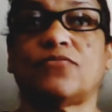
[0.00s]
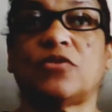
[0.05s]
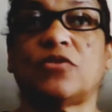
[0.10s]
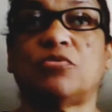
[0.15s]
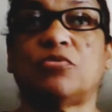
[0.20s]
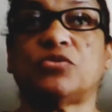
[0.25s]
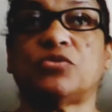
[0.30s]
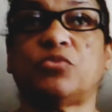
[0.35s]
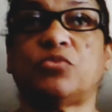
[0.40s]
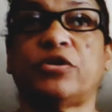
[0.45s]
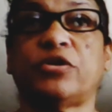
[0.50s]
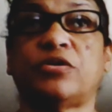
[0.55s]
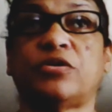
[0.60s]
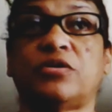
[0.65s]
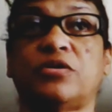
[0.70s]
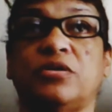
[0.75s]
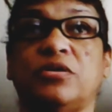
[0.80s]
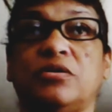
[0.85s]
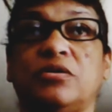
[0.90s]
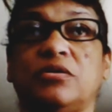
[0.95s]
It was
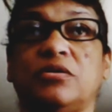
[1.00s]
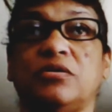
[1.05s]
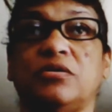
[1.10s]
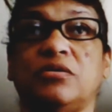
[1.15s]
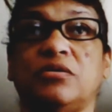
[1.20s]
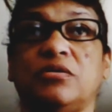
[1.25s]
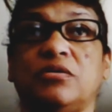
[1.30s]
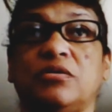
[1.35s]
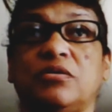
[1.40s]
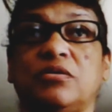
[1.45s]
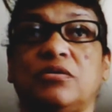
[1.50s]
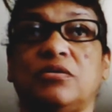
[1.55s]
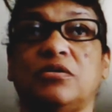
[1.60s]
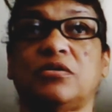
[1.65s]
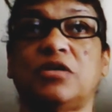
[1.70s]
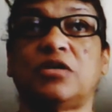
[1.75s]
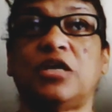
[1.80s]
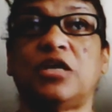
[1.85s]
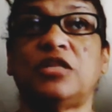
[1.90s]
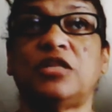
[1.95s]
weird.
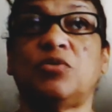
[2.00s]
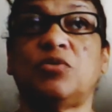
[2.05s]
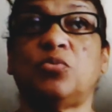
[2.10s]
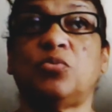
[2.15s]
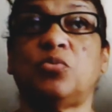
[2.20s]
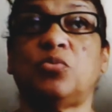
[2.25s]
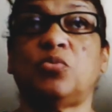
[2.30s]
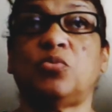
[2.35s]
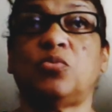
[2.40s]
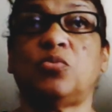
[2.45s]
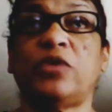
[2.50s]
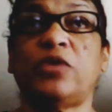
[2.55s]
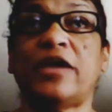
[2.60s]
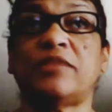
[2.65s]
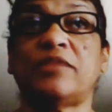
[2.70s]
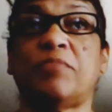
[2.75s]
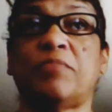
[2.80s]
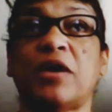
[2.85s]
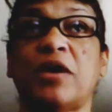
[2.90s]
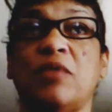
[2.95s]
And then we had
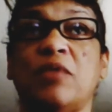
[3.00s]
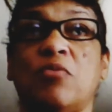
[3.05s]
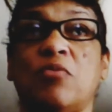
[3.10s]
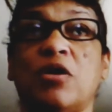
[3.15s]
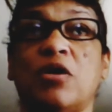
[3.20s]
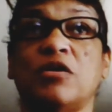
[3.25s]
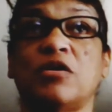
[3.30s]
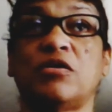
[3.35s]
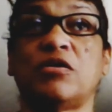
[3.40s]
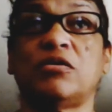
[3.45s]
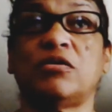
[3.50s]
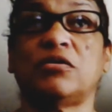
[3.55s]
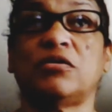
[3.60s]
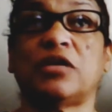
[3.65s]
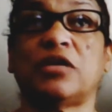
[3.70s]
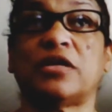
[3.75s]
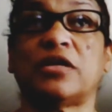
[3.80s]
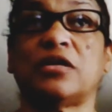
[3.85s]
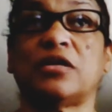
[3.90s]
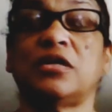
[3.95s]
to buy water.
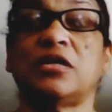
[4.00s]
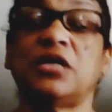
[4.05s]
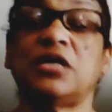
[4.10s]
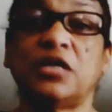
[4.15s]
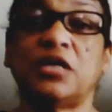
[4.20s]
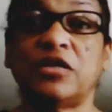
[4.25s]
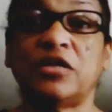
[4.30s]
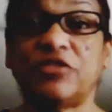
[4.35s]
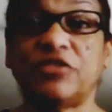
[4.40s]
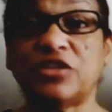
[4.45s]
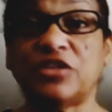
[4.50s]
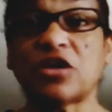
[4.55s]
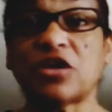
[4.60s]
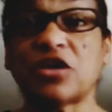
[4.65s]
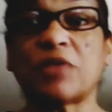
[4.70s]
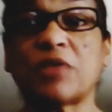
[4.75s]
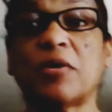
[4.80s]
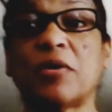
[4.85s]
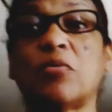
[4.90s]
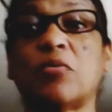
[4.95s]
Like, they talk
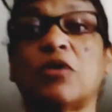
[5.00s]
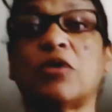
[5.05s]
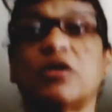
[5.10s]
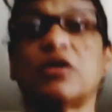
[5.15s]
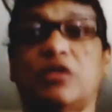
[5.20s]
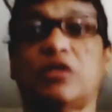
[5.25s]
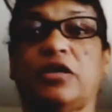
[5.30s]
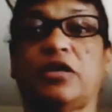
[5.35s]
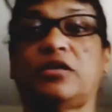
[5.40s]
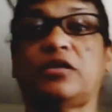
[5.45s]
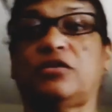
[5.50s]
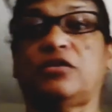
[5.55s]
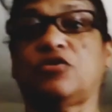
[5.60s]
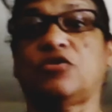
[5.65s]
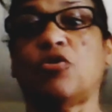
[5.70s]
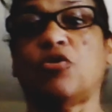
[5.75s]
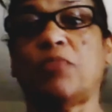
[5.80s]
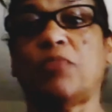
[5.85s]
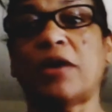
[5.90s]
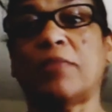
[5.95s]
about water, like
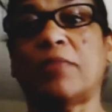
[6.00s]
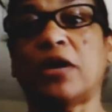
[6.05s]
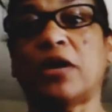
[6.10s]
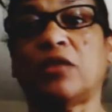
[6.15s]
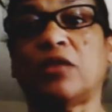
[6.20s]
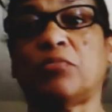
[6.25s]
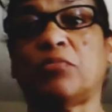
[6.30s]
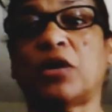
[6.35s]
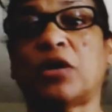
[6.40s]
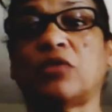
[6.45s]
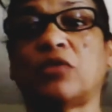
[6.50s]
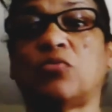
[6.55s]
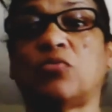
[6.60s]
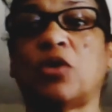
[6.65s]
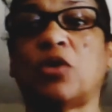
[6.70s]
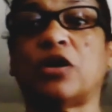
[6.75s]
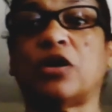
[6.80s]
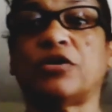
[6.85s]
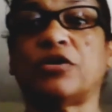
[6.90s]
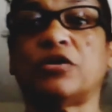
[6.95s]
go buy a bottle of
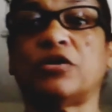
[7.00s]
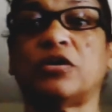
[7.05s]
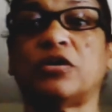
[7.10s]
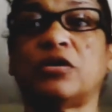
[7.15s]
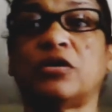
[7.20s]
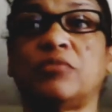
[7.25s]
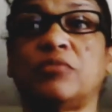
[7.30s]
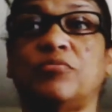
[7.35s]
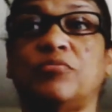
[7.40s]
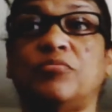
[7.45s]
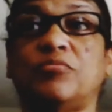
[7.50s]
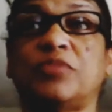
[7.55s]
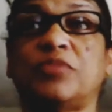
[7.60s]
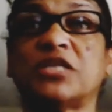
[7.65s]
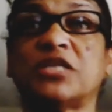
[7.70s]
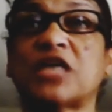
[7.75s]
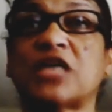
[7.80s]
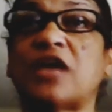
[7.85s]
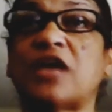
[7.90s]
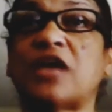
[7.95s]
water,
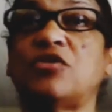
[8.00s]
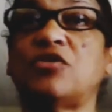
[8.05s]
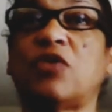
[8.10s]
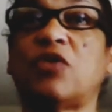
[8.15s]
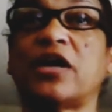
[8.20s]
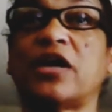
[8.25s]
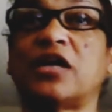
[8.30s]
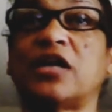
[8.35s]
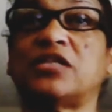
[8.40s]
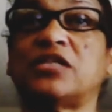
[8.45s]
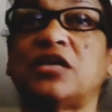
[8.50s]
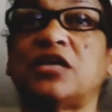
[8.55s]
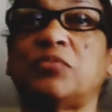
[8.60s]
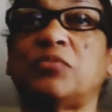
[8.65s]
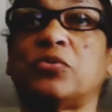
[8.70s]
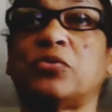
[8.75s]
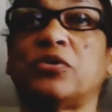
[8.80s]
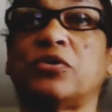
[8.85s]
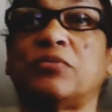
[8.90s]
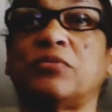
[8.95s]
because I know I got a
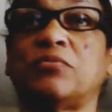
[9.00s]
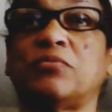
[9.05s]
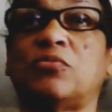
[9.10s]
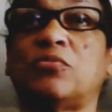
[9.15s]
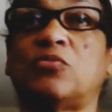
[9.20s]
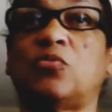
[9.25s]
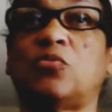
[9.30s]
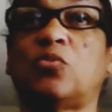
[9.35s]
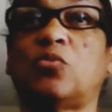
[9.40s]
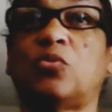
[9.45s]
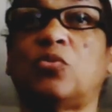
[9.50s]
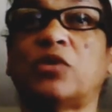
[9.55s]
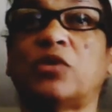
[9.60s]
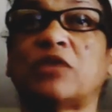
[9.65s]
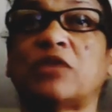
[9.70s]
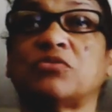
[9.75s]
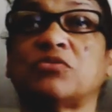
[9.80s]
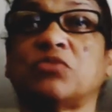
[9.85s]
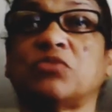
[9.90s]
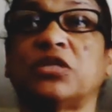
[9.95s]
tapeworm when
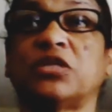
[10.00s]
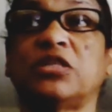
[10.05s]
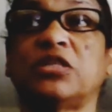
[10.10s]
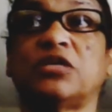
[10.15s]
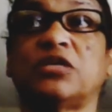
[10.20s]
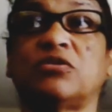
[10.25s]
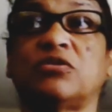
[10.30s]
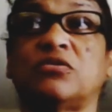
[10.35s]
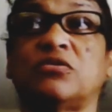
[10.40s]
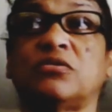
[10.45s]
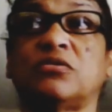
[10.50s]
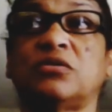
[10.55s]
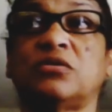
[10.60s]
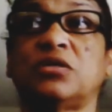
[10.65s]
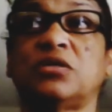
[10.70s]
I was really little,